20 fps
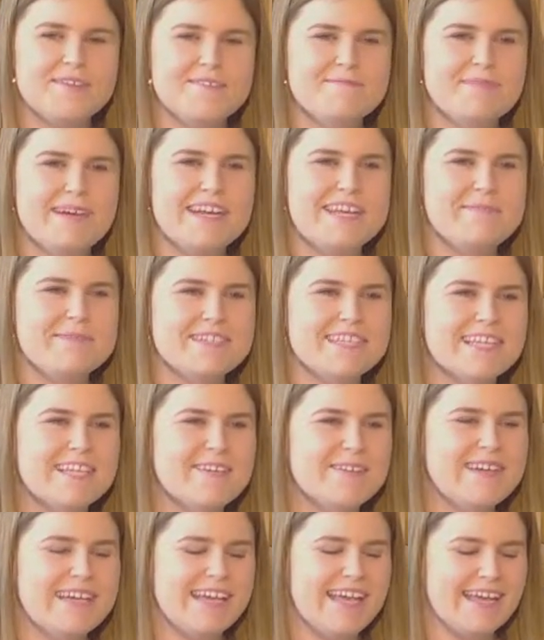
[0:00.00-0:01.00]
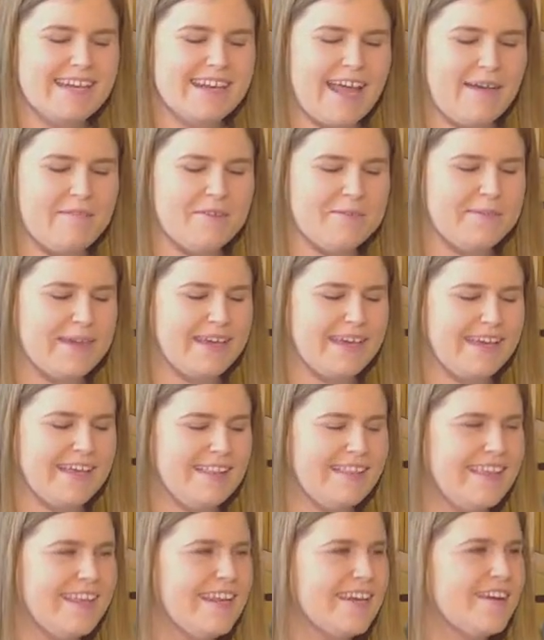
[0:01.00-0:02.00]
My name is Chloe and I will be
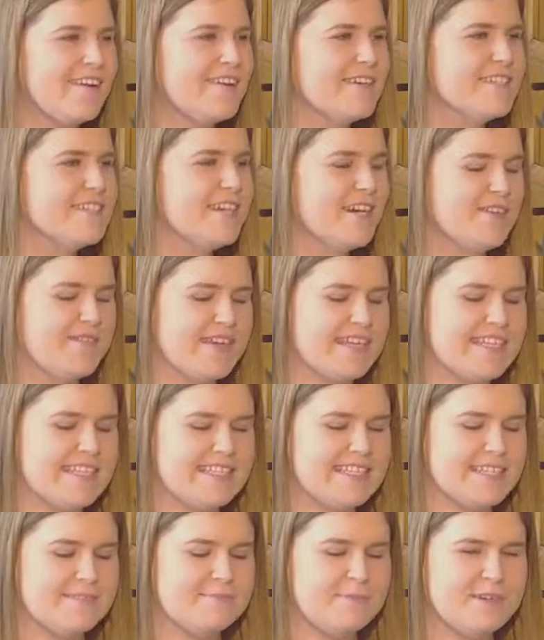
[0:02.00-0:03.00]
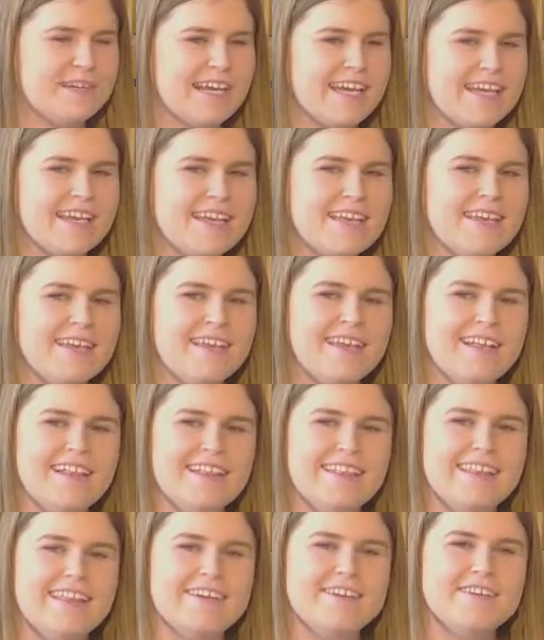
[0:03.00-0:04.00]
leading our service this morning.
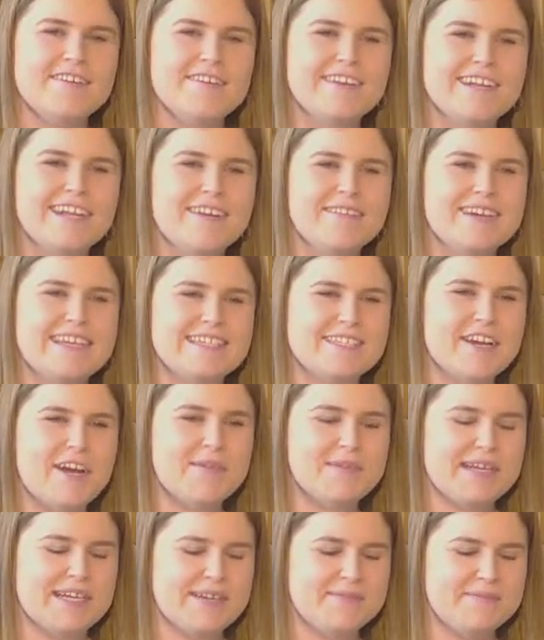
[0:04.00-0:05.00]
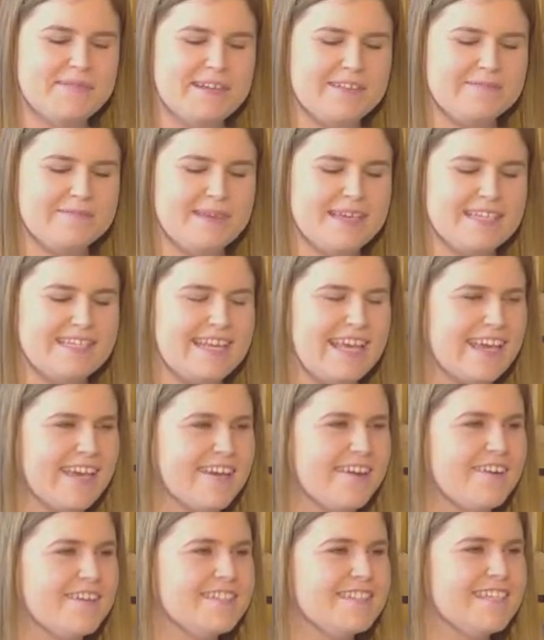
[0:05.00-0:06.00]
Later on, Louise Irwin will be
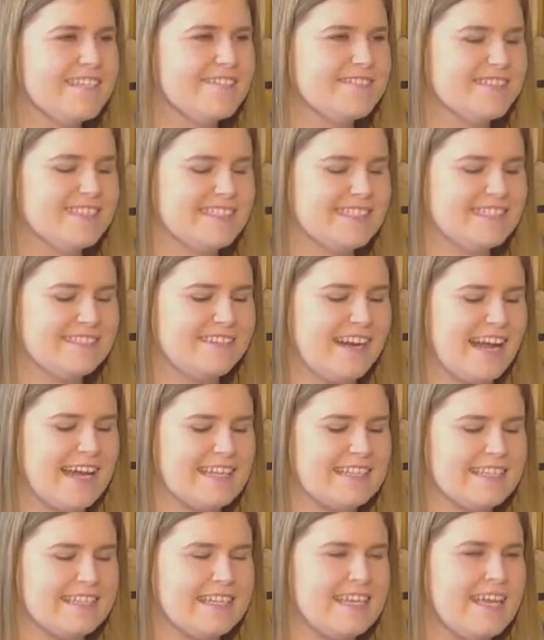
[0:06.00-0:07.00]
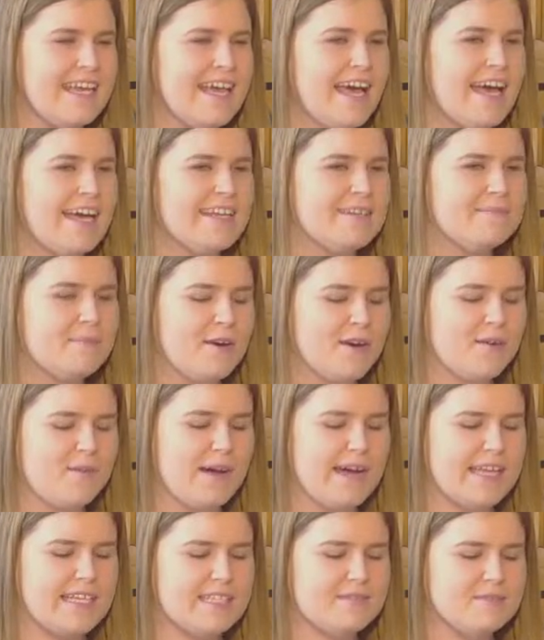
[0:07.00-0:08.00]
taking our children's address and Mark
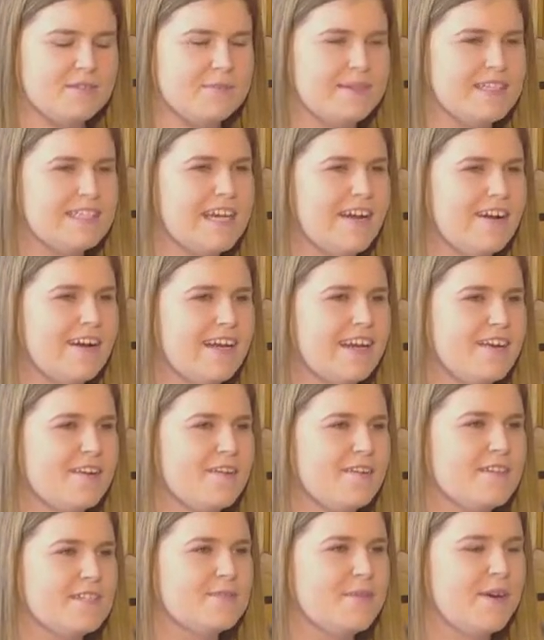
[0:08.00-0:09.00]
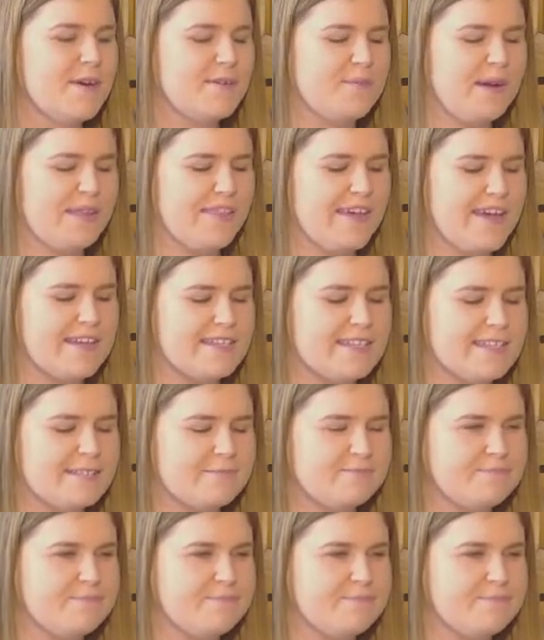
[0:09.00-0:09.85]
Welsh will be sharing God's word with us.